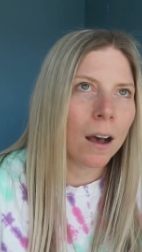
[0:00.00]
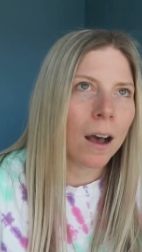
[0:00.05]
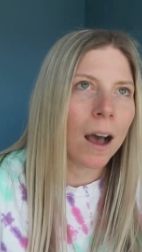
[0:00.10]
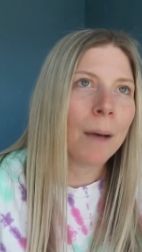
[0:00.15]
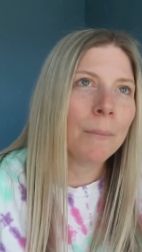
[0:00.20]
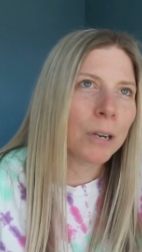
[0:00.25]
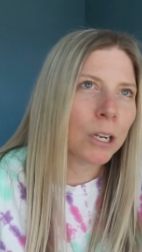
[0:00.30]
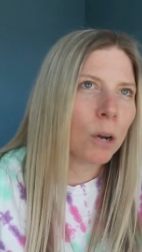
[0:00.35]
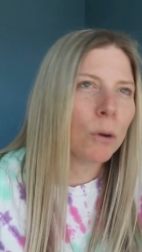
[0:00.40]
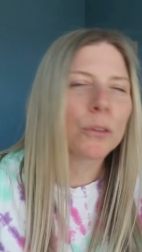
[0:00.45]

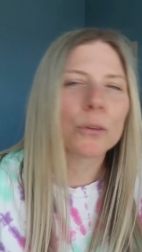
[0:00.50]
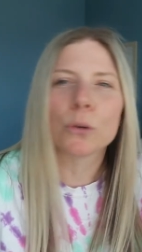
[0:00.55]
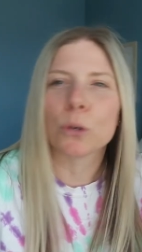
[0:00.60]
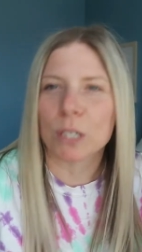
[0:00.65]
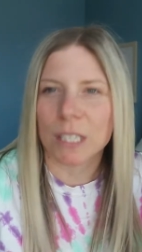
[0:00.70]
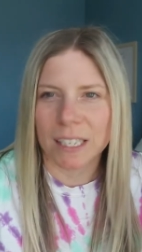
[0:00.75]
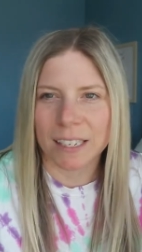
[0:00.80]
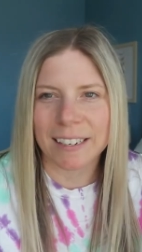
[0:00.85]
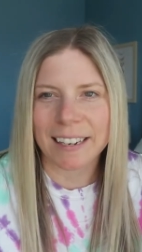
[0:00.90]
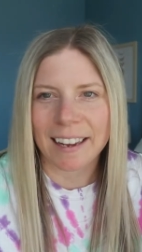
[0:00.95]
I'm gonna go with
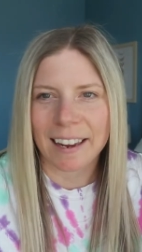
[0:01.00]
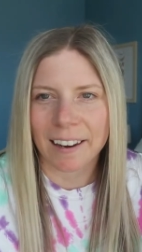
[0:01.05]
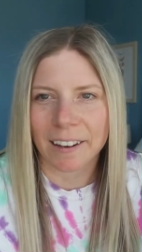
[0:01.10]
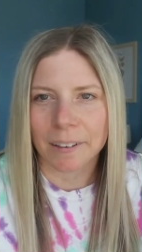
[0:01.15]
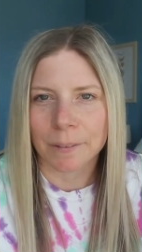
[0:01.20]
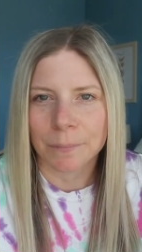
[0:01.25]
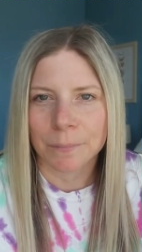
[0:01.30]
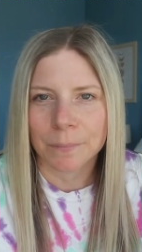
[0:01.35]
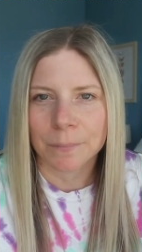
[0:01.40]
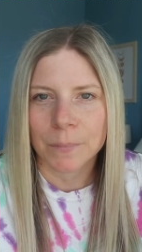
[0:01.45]

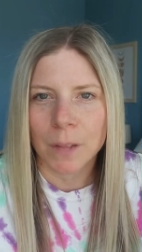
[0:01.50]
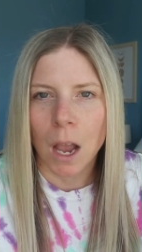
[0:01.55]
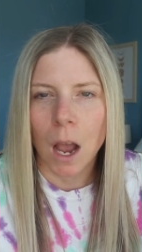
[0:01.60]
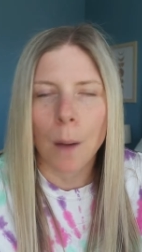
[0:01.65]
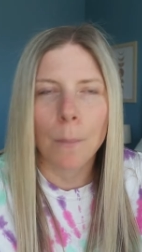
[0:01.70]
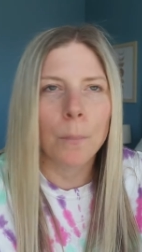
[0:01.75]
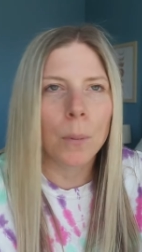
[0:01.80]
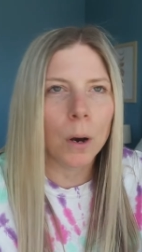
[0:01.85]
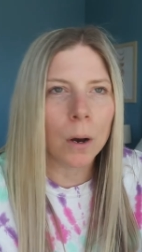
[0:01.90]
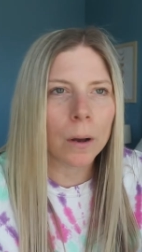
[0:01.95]
Christine.
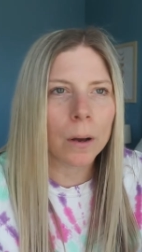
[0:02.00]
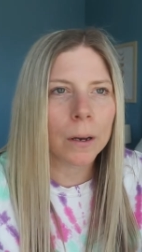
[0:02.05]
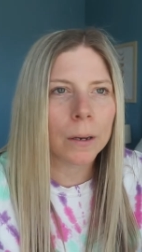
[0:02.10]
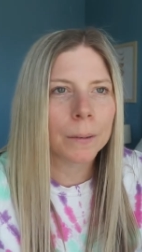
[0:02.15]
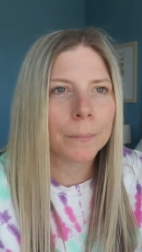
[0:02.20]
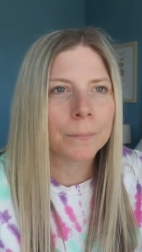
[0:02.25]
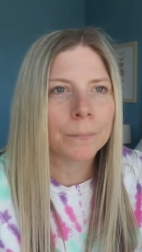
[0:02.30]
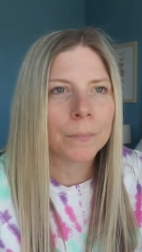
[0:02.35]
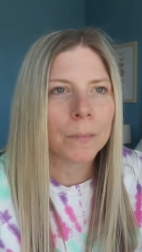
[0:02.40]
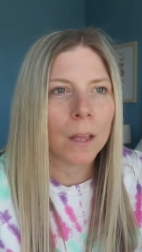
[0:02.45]
A
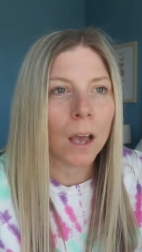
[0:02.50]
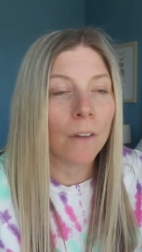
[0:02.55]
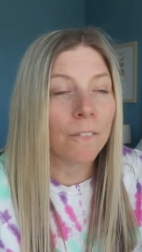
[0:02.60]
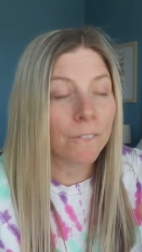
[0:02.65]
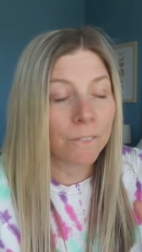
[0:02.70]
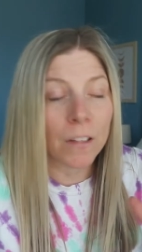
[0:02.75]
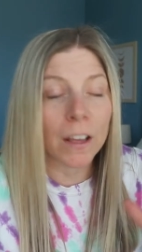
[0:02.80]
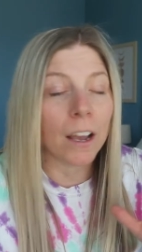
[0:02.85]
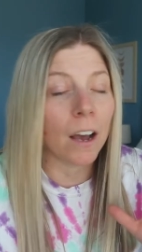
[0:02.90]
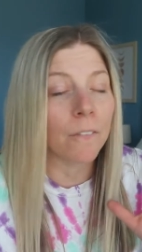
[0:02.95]
book, a,
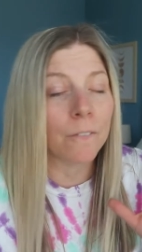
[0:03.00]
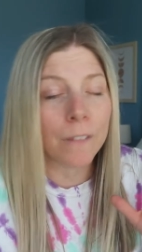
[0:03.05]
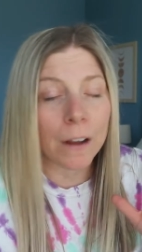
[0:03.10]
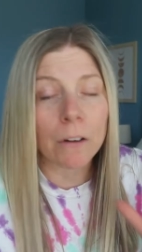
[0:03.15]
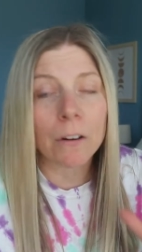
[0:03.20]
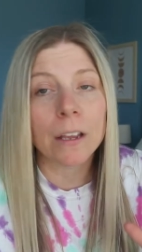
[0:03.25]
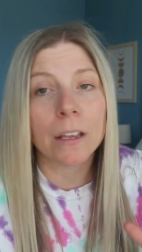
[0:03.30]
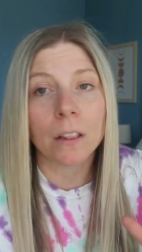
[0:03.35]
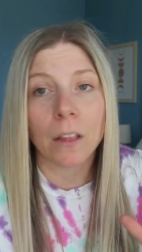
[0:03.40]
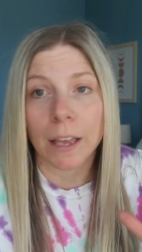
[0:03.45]
like a
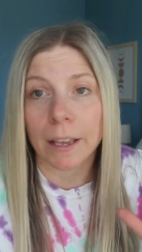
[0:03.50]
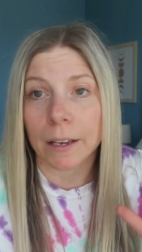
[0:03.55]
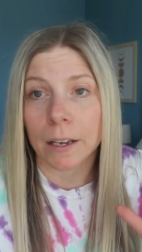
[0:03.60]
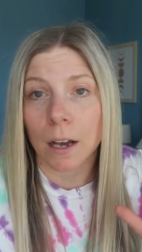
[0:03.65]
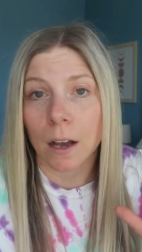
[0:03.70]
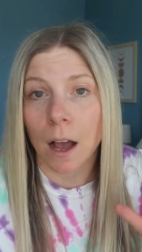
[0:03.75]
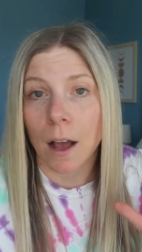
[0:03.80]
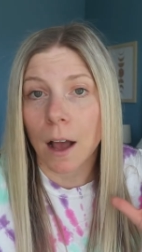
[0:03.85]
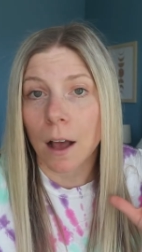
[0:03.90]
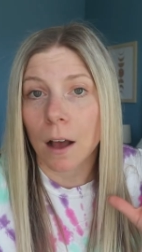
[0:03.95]
very like,
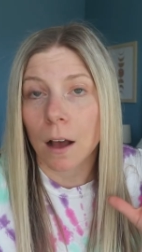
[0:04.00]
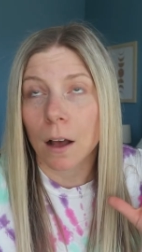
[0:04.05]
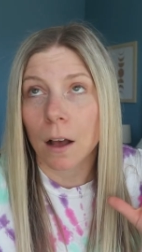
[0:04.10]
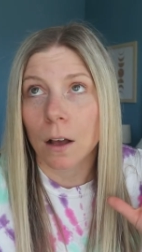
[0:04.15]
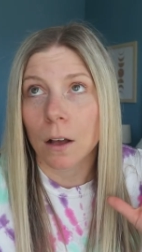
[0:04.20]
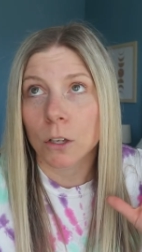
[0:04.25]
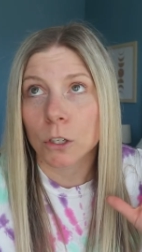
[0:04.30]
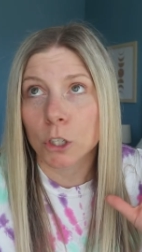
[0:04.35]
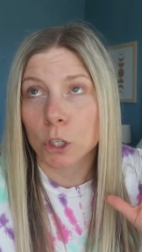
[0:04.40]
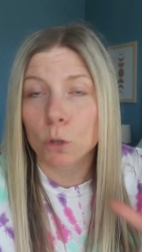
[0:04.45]

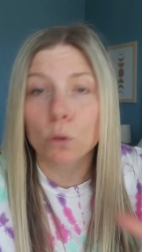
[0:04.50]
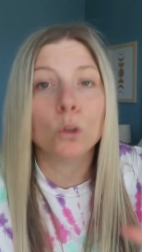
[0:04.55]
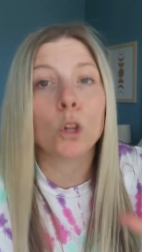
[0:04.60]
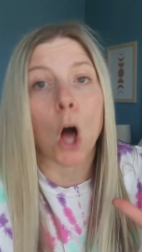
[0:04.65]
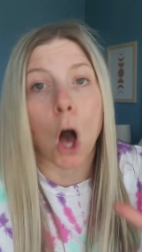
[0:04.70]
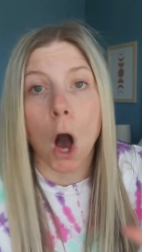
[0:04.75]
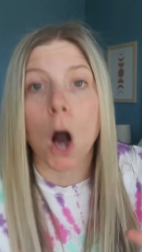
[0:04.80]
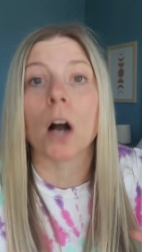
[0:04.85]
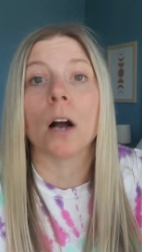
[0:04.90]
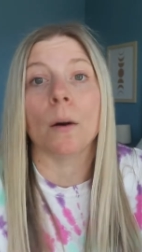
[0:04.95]
too
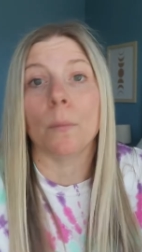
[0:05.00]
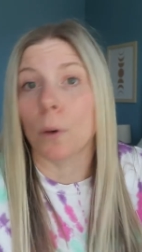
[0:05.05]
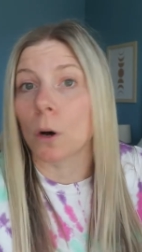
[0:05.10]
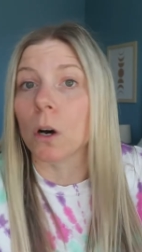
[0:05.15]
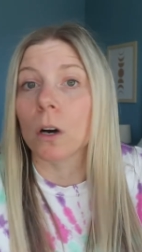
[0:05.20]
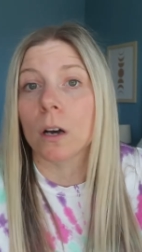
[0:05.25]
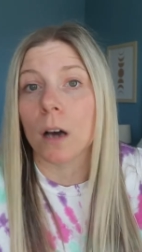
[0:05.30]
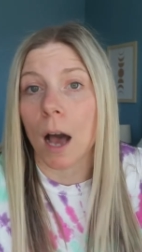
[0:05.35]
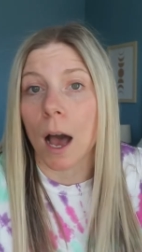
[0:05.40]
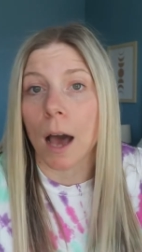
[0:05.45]
long
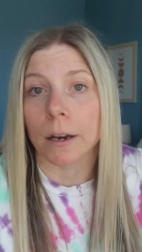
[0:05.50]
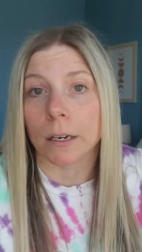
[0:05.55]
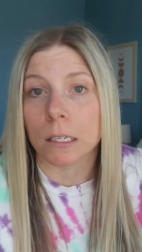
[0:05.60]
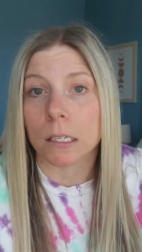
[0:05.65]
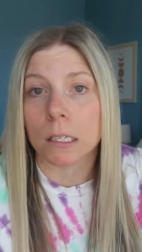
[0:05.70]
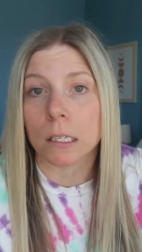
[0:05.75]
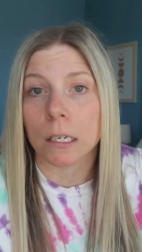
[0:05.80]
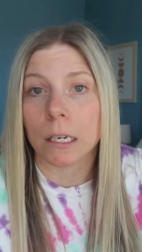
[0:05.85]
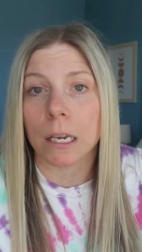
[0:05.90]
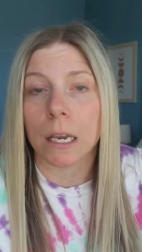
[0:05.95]
book,
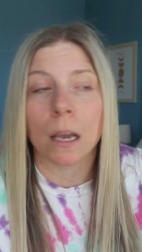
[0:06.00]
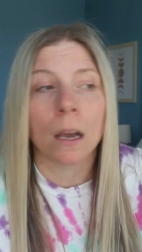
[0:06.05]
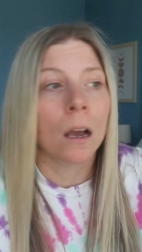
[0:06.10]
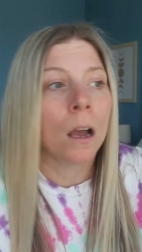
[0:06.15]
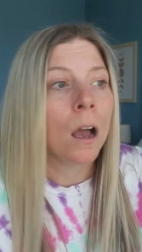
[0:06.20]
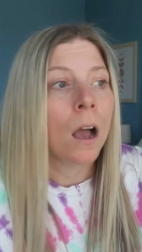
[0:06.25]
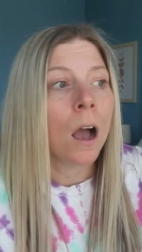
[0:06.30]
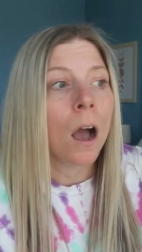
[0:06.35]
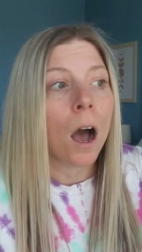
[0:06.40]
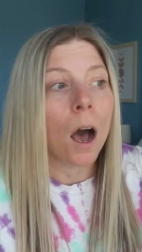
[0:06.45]
honestly,
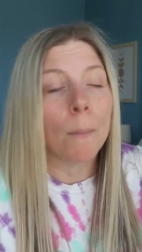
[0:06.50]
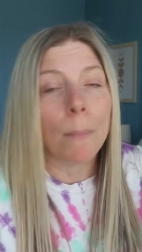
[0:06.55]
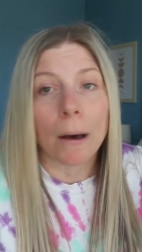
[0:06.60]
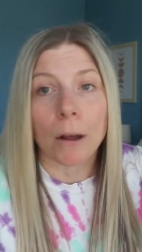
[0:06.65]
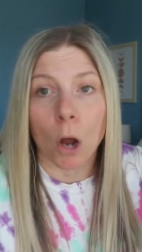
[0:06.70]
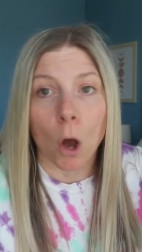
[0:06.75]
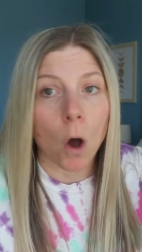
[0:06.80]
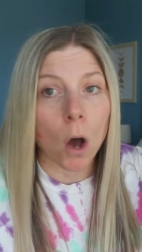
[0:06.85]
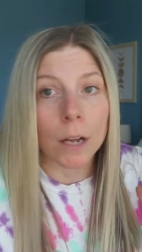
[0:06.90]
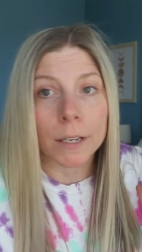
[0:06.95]

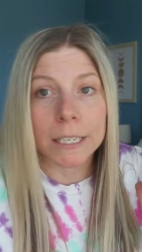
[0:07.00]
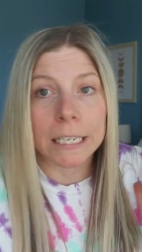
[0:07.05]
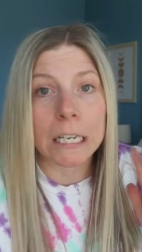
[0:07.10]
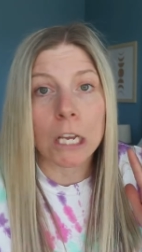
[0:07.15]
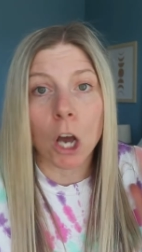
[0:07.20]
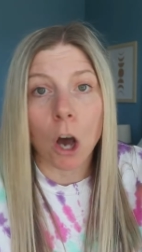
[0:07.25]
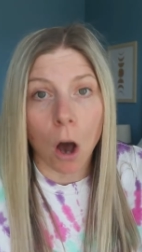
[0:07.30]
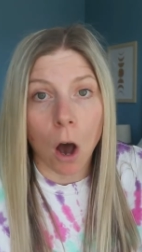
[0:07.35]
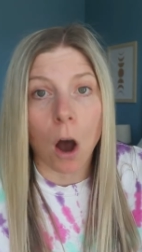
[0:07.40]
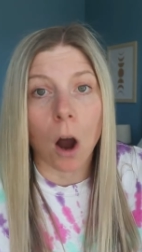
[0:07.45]
about a
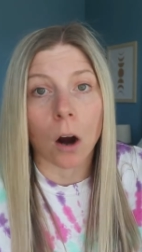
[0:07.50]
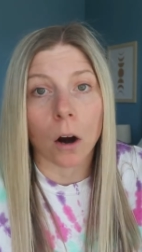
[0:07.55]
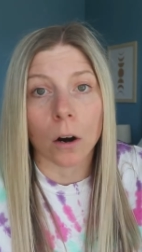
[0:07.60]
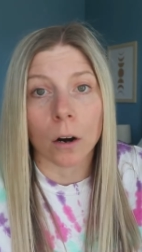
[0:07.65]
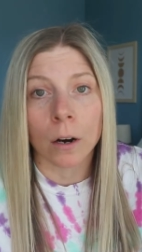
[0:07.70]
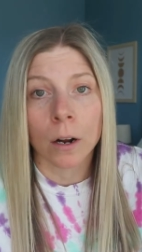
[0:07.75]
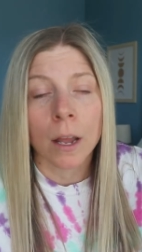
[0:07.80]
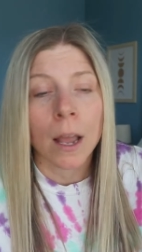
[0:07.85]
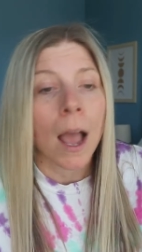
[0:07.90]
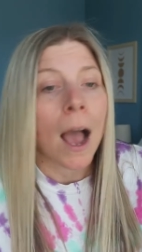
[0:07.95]
haunted
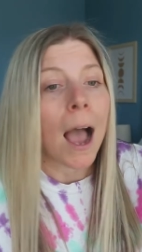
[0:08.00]
car.